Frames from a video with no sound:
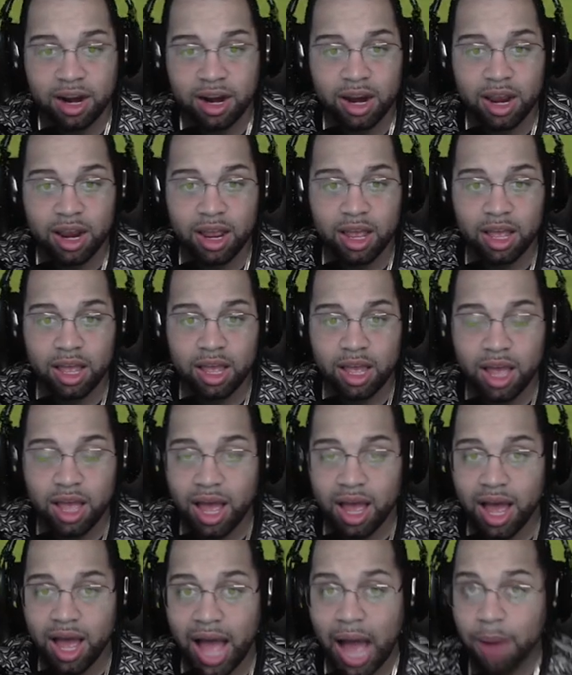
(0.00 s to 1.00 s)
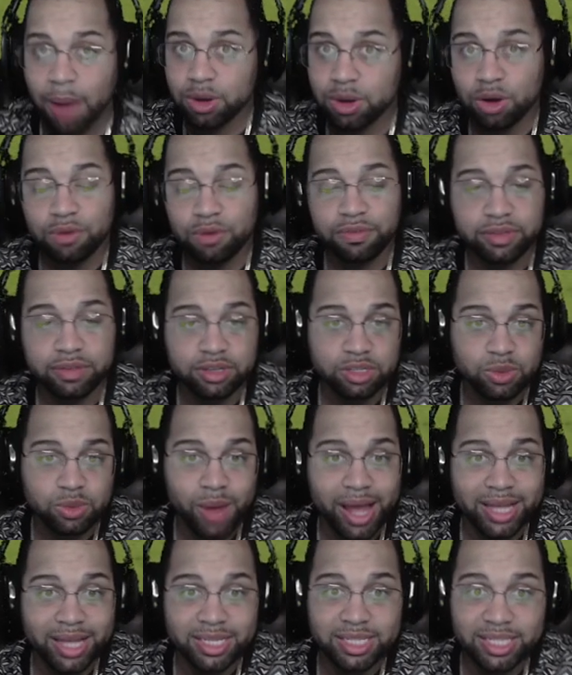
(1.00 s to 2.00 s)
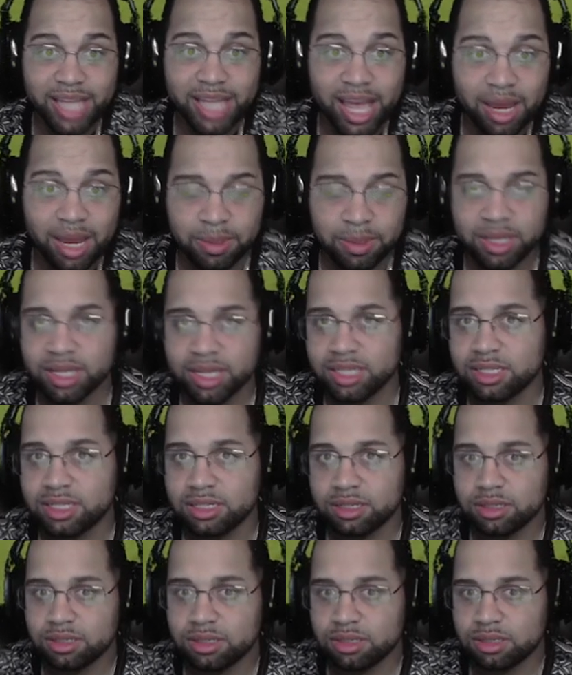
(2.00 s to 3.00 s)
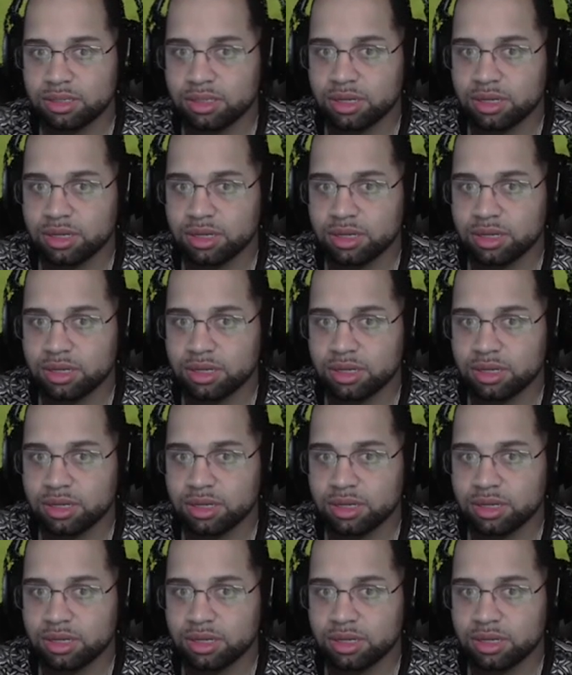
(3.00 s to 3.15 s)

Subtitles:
here, I would go for the swat instead, because